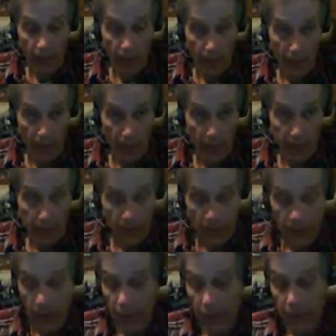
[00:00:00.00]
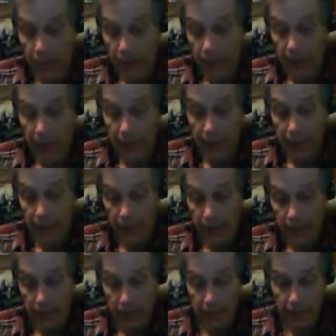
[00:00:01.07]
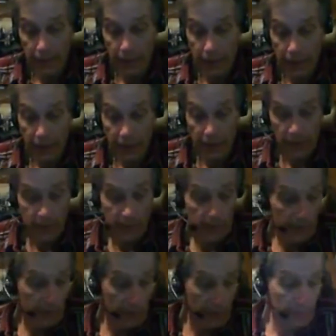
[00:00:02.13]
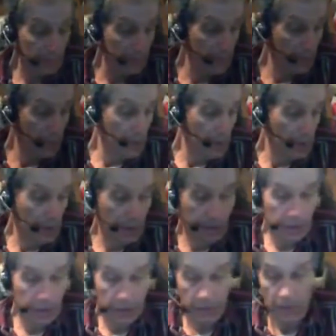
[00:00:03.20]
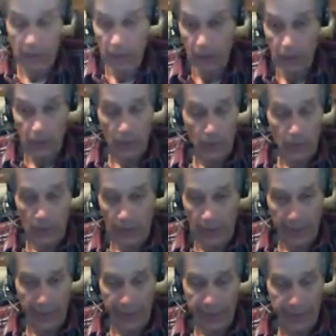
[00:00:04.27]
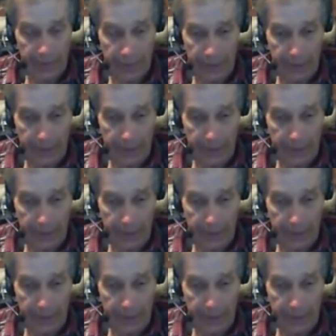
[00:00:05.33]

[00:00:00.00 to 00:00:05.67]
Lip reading: would have liked to already treated this year, but it's just been cool and nasty,